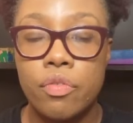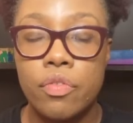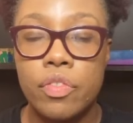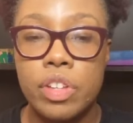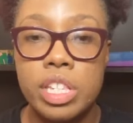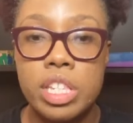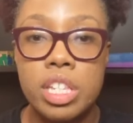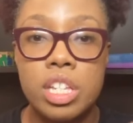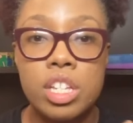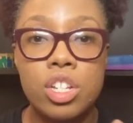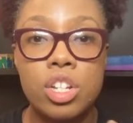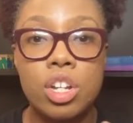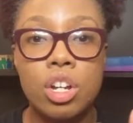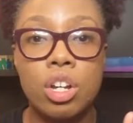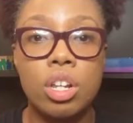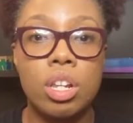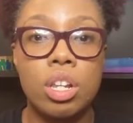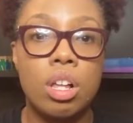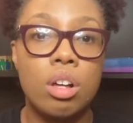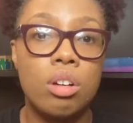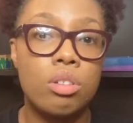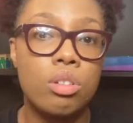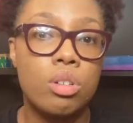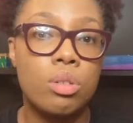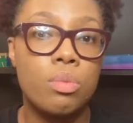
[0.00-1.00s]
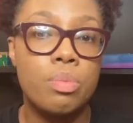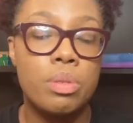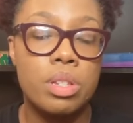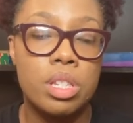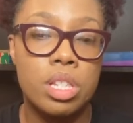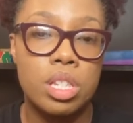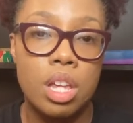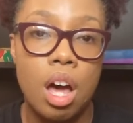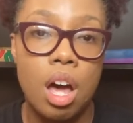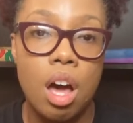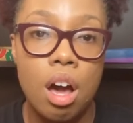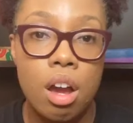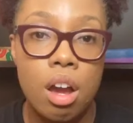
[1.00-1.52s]
Visit your local
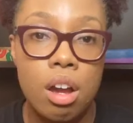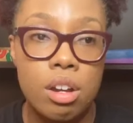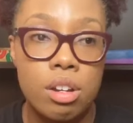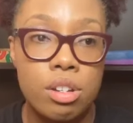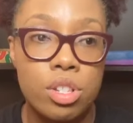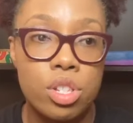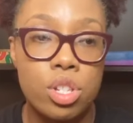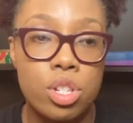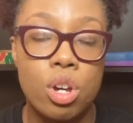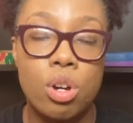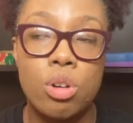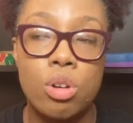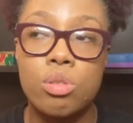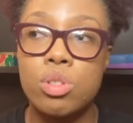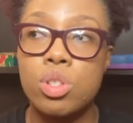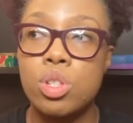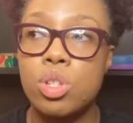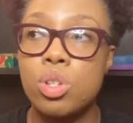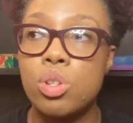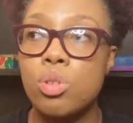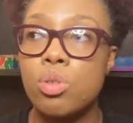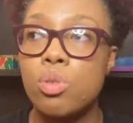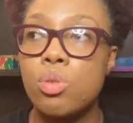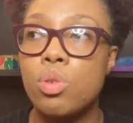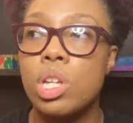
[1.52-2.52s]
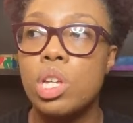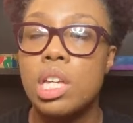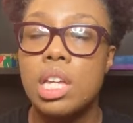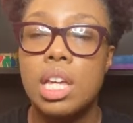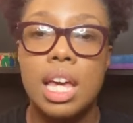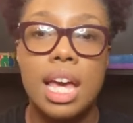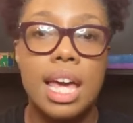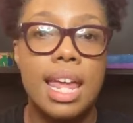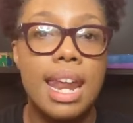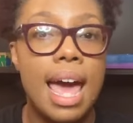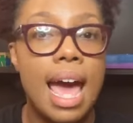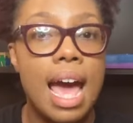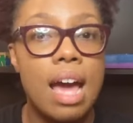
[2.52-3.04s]
bazaars. Go to
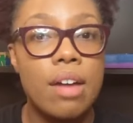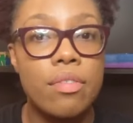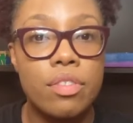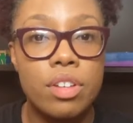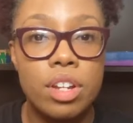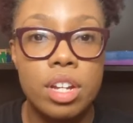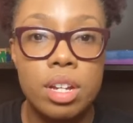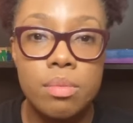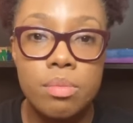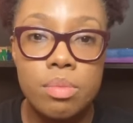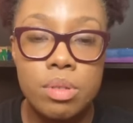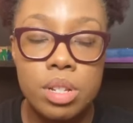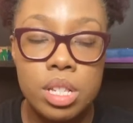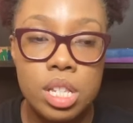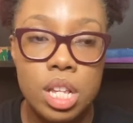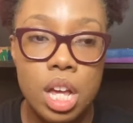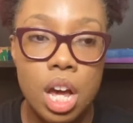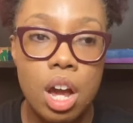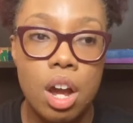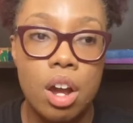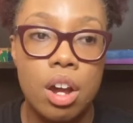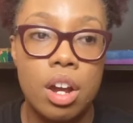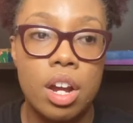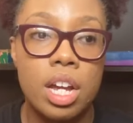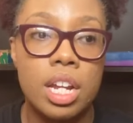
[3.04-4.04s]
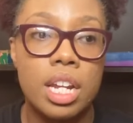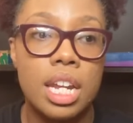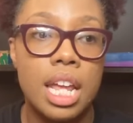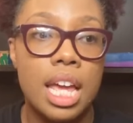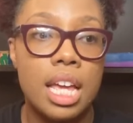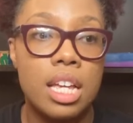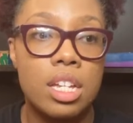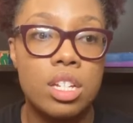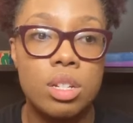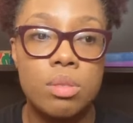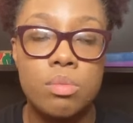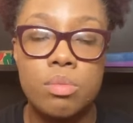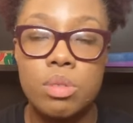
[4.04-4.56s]
an African bazaar, an
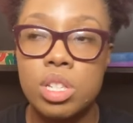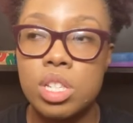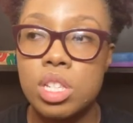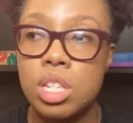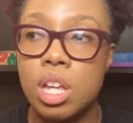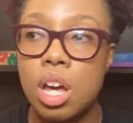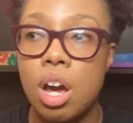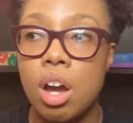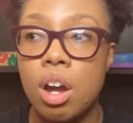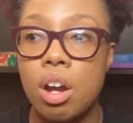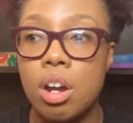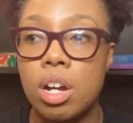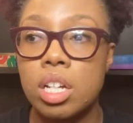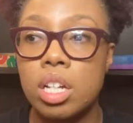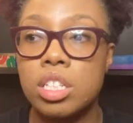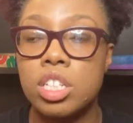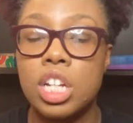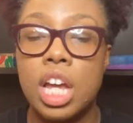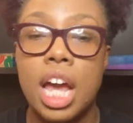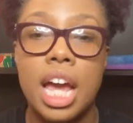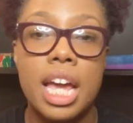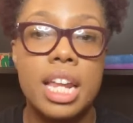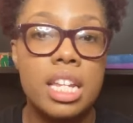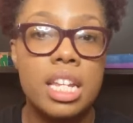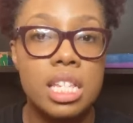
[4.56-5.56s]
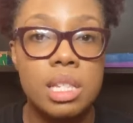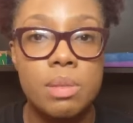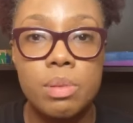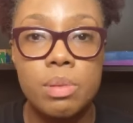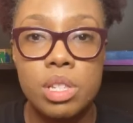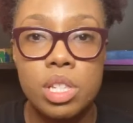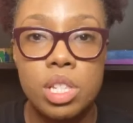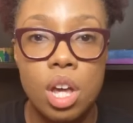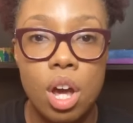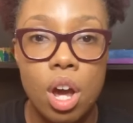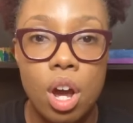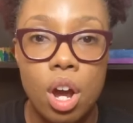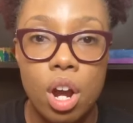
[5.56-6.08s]
Asian bazaar, a Chinese
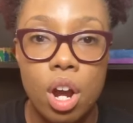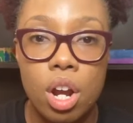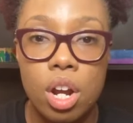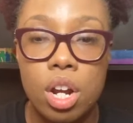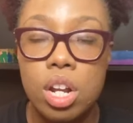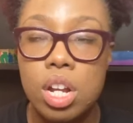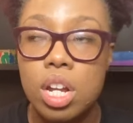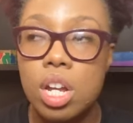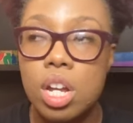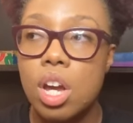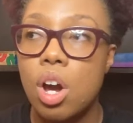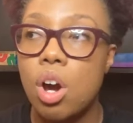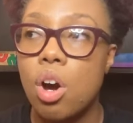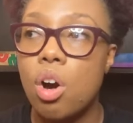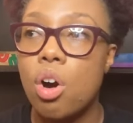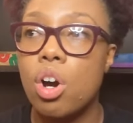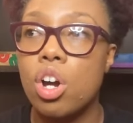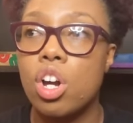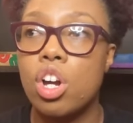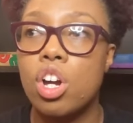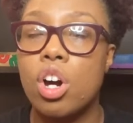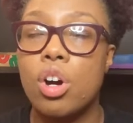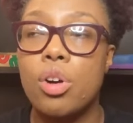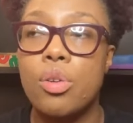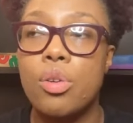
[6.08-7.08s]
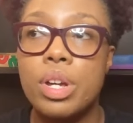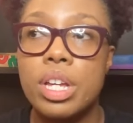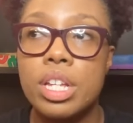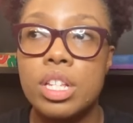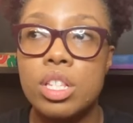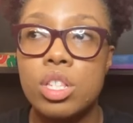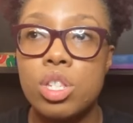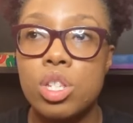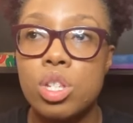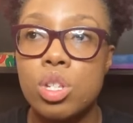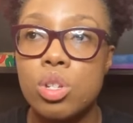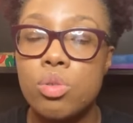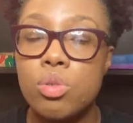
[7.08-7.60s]
bazaar, or go
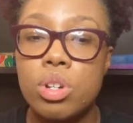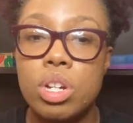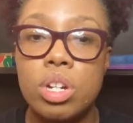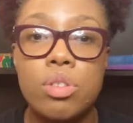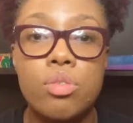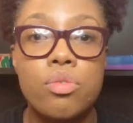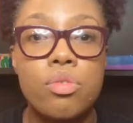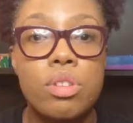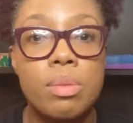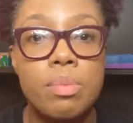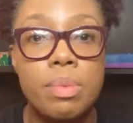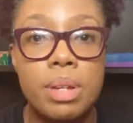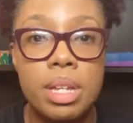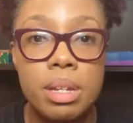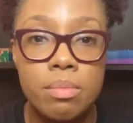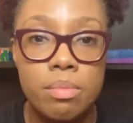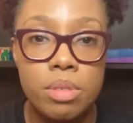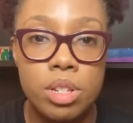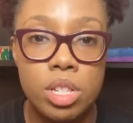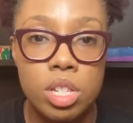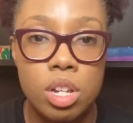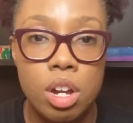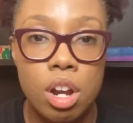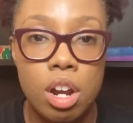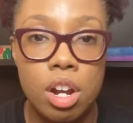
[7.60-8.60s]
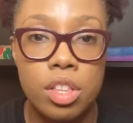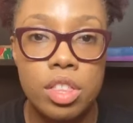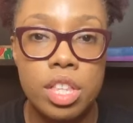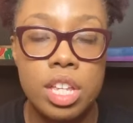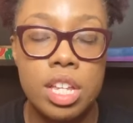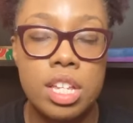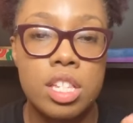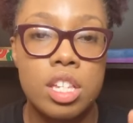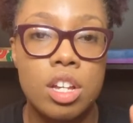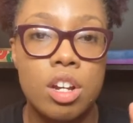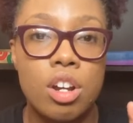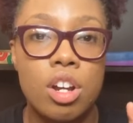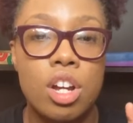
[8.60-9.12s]
into a Caribbean bazaar.
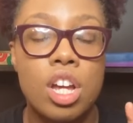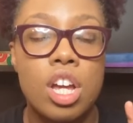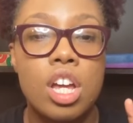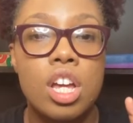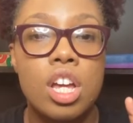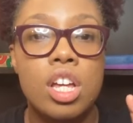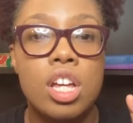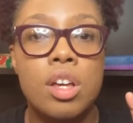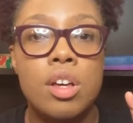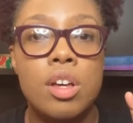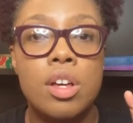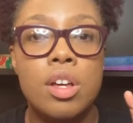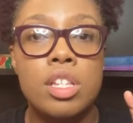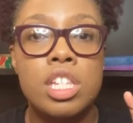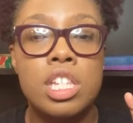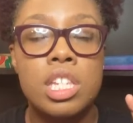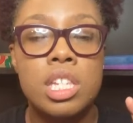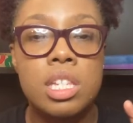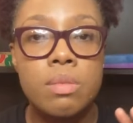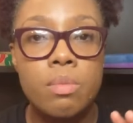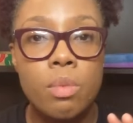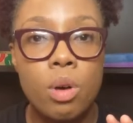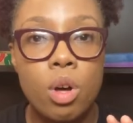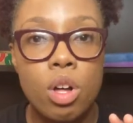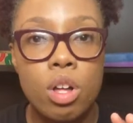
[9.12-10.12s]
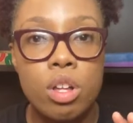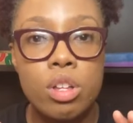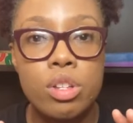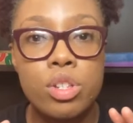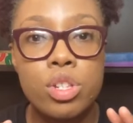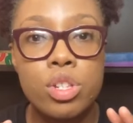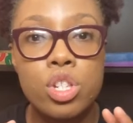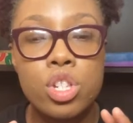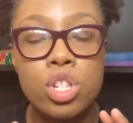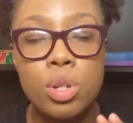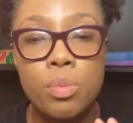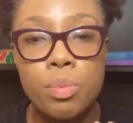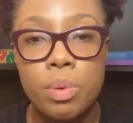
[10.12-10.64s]
These are small
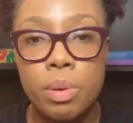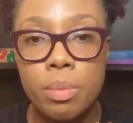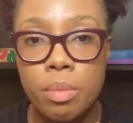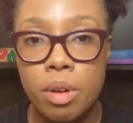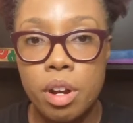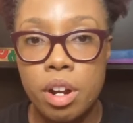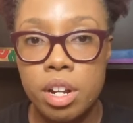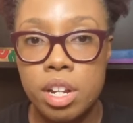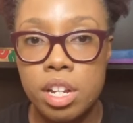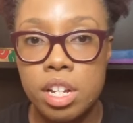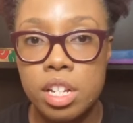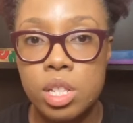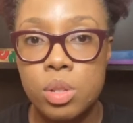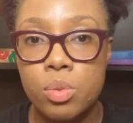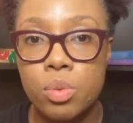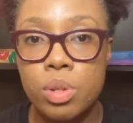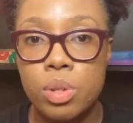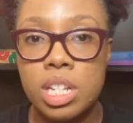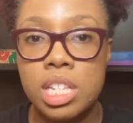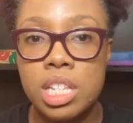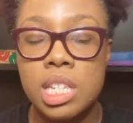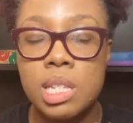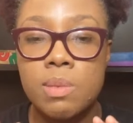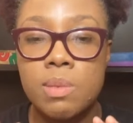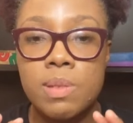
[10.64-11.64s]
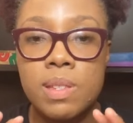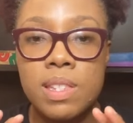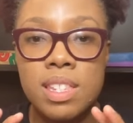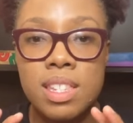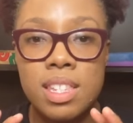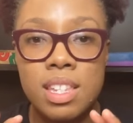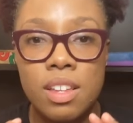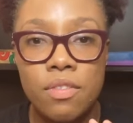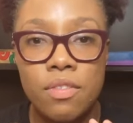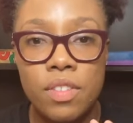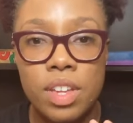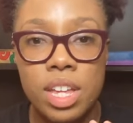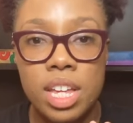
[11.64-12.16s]
supermarkets with a
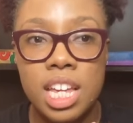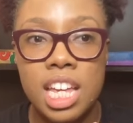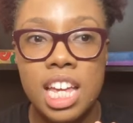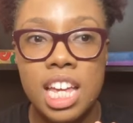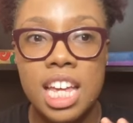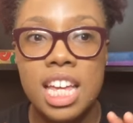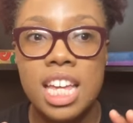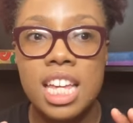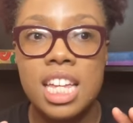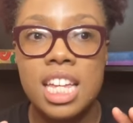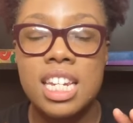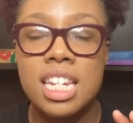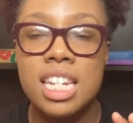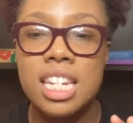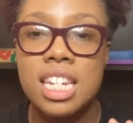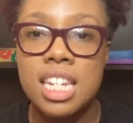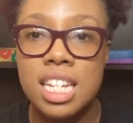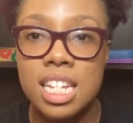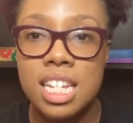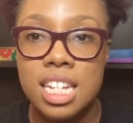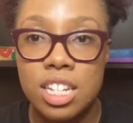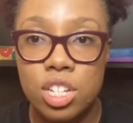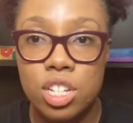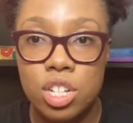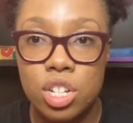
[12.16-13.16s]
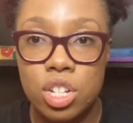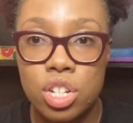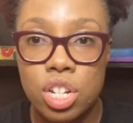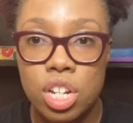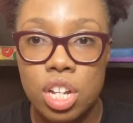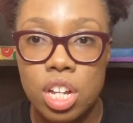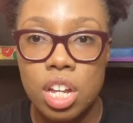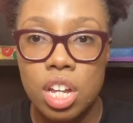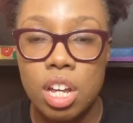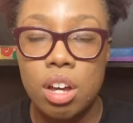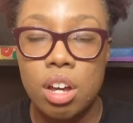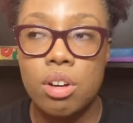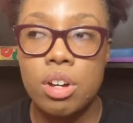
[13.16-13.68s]
specific niche,
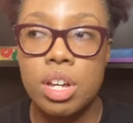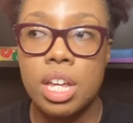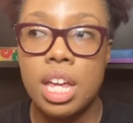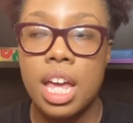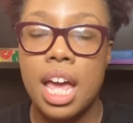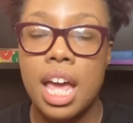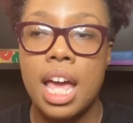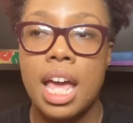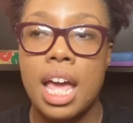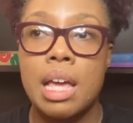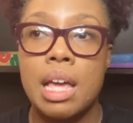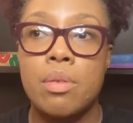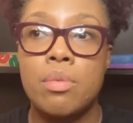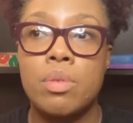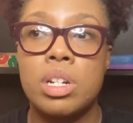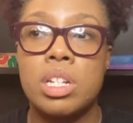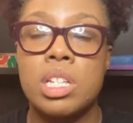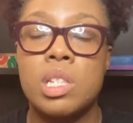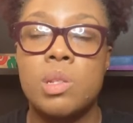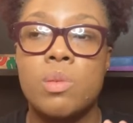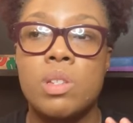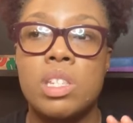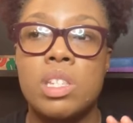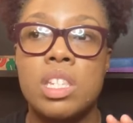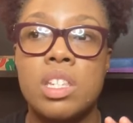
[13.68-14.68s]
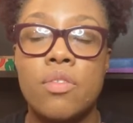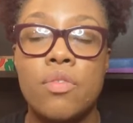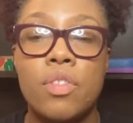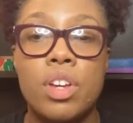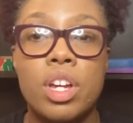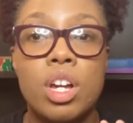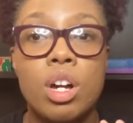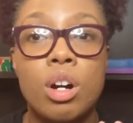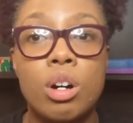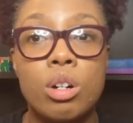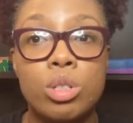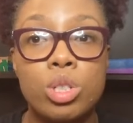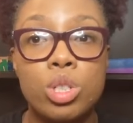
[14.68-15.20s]
okay, with a specific
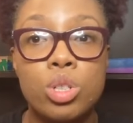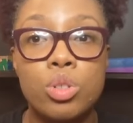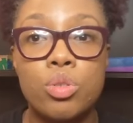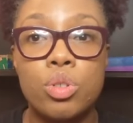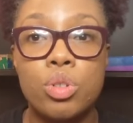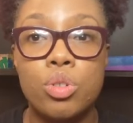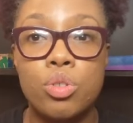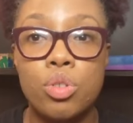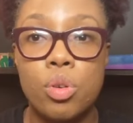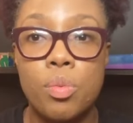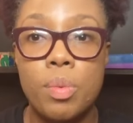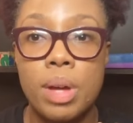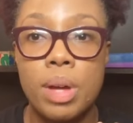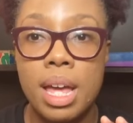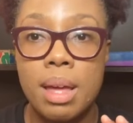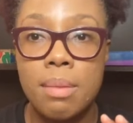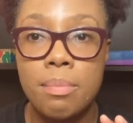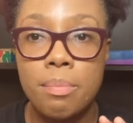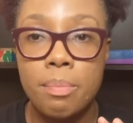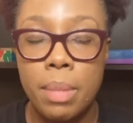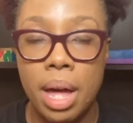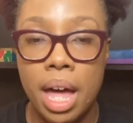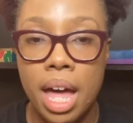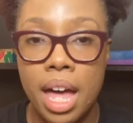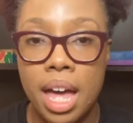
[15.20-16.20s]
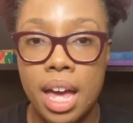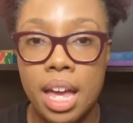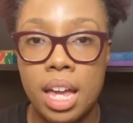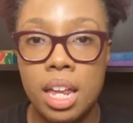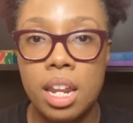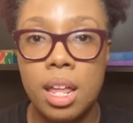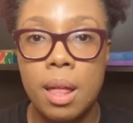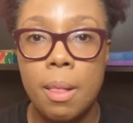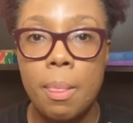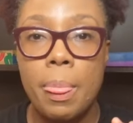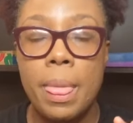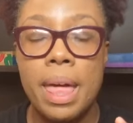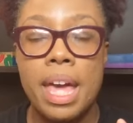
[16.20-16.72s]
cultural group in mind,
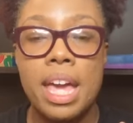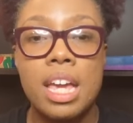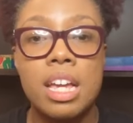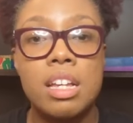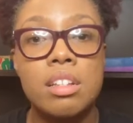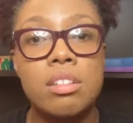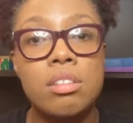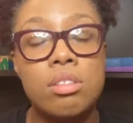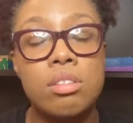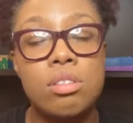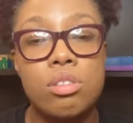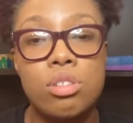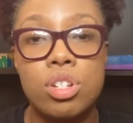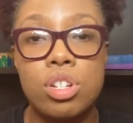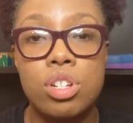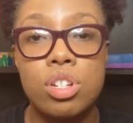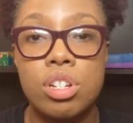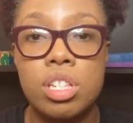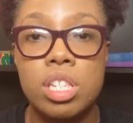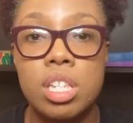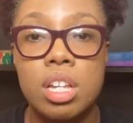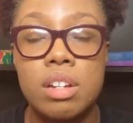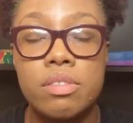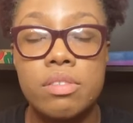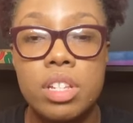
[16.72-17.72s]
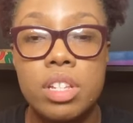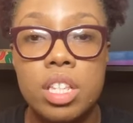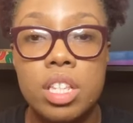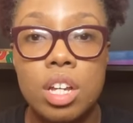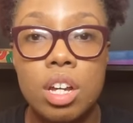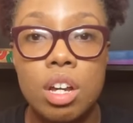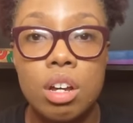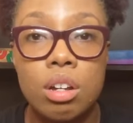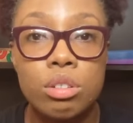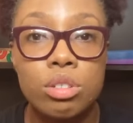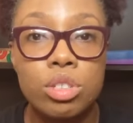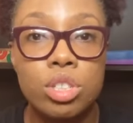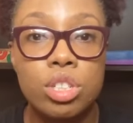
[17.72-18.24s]
and introduce yourself to the
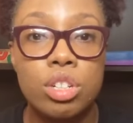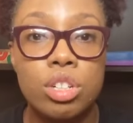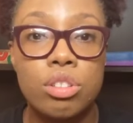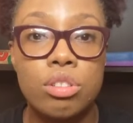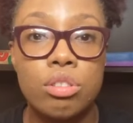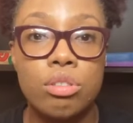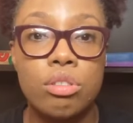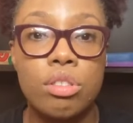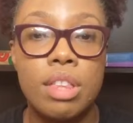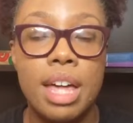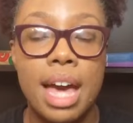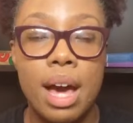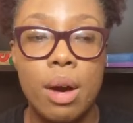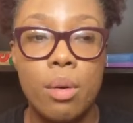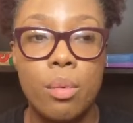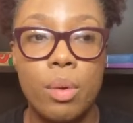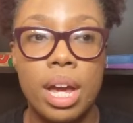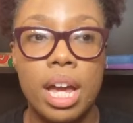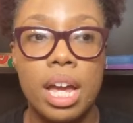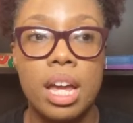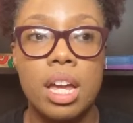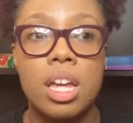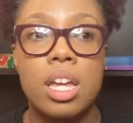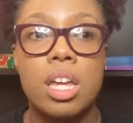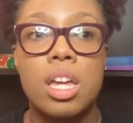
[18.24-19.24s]
culture through that way.